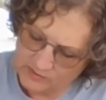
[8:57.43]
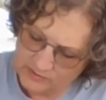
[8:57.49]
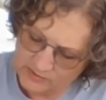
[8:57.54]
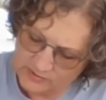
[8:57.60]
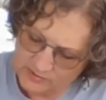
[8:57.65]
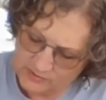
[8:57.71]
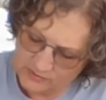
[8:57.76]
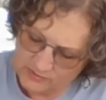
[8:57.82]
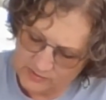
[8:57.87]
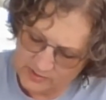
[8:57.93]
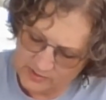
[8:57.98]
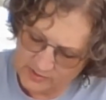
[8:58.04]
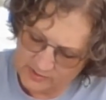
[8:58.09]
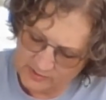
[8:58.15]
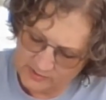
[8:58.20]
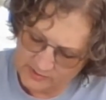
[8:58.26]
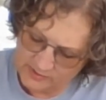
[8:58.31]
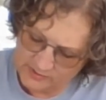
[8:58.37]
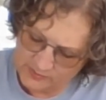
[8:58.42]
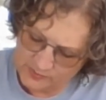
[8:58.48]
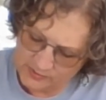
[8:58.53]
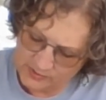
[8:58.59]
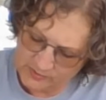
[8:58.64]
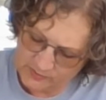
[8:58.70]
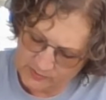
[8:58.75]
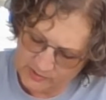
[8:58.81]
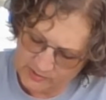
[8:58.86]
so that this
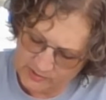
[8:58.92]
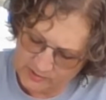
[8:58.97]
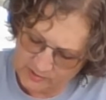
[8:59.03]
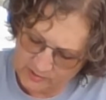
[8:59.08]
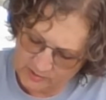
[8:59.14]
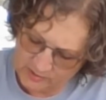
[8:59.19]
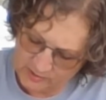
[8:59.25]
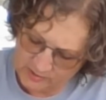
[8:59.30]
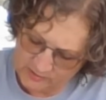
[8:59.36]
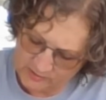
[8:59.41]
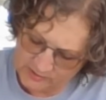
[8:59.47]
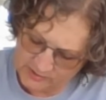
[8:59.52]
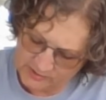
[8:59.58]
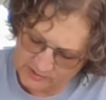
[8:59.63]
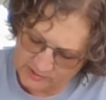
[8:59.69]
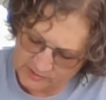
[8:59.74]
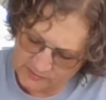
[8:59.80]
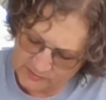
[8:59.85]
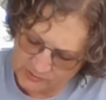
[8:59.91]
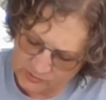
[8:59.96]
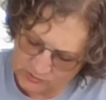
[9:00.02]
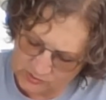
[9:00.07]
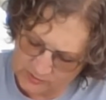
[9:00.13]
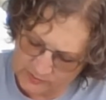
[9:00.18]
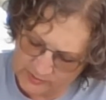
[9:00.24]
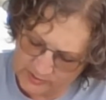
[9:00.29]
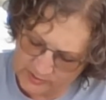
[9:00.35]
pigment can all just
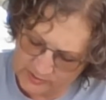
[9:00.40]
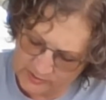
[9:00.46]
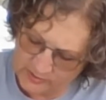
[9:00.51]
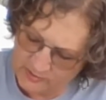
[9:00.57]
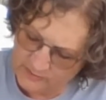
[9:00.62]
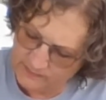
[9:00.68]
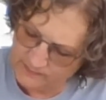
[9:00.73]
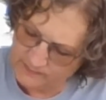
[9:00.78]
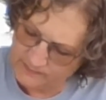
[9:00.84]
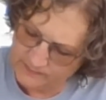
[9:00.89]
absorb in.